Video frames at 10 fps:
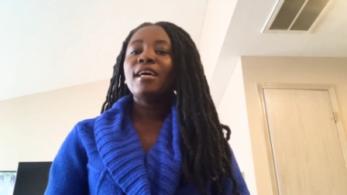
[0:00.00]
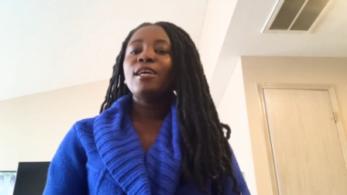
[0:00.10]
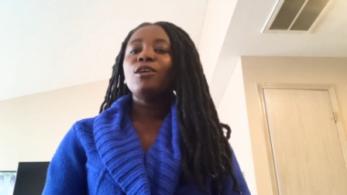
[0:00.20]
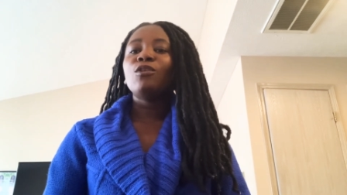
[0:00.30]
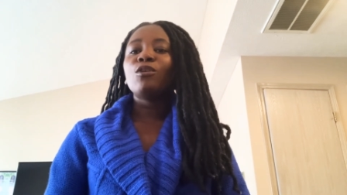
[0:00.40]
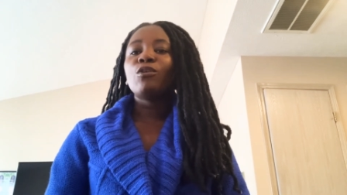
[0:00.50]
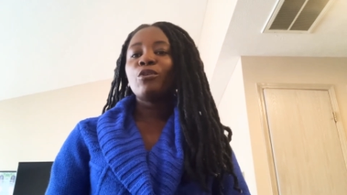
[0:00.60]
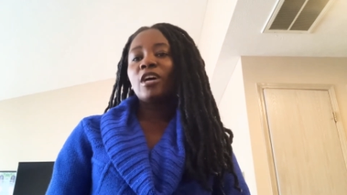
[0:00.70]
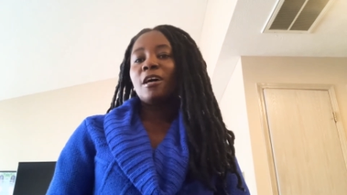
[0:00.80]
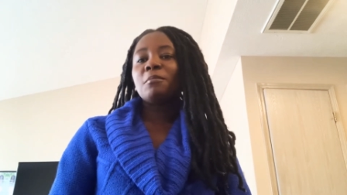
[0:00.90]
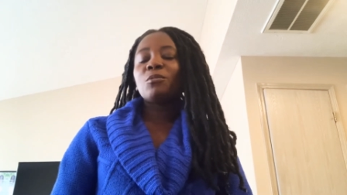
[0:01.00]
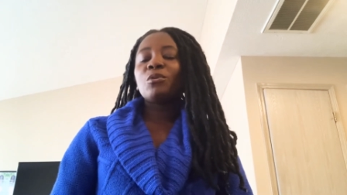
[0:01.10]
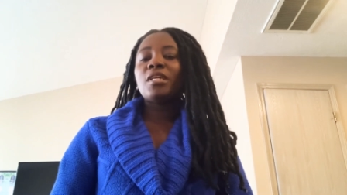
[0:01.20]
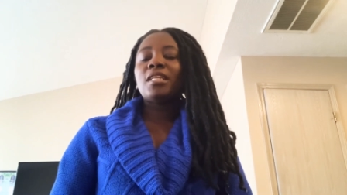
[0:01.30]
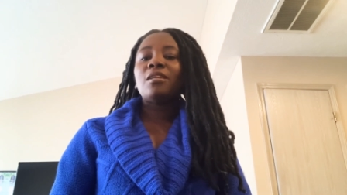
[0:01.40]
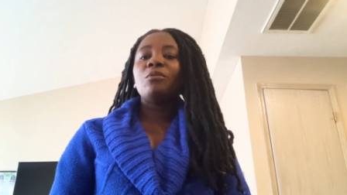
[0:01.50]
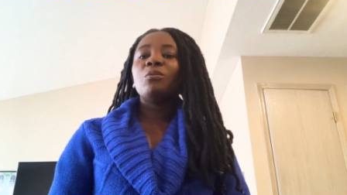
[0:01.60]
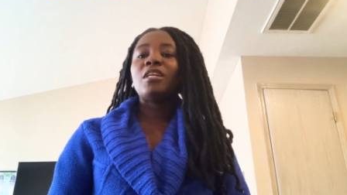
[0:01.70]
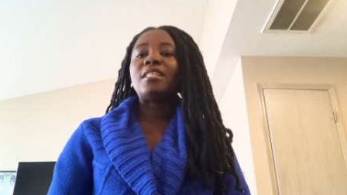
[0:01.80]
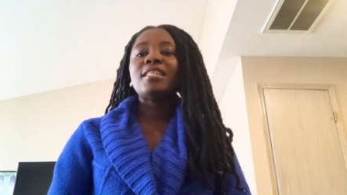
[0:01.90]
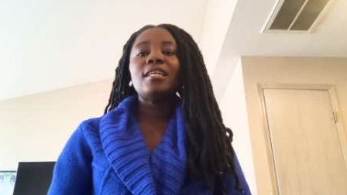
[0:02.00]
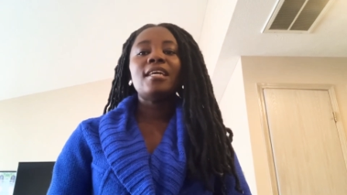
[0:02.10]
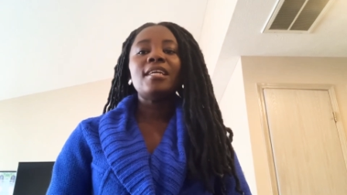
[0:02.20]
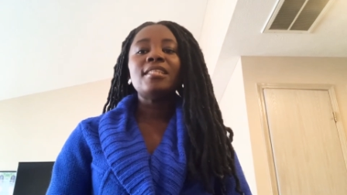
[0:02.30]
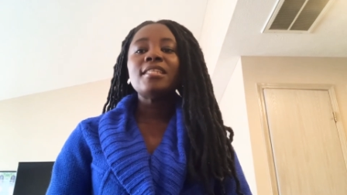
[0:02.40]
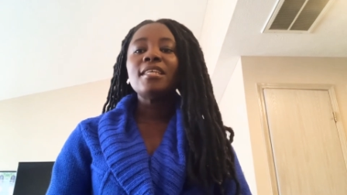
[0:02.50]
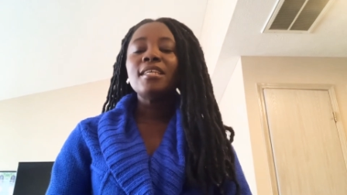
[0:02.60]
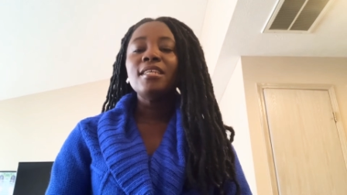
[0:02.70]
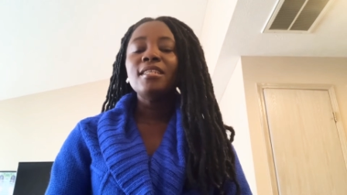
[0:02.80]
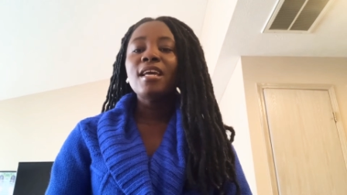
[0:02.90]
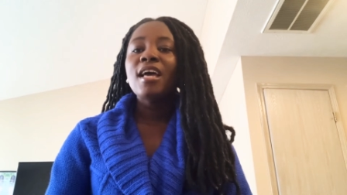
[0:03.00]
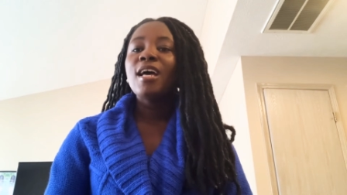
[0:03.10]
you know grow up quickly we want to turn 18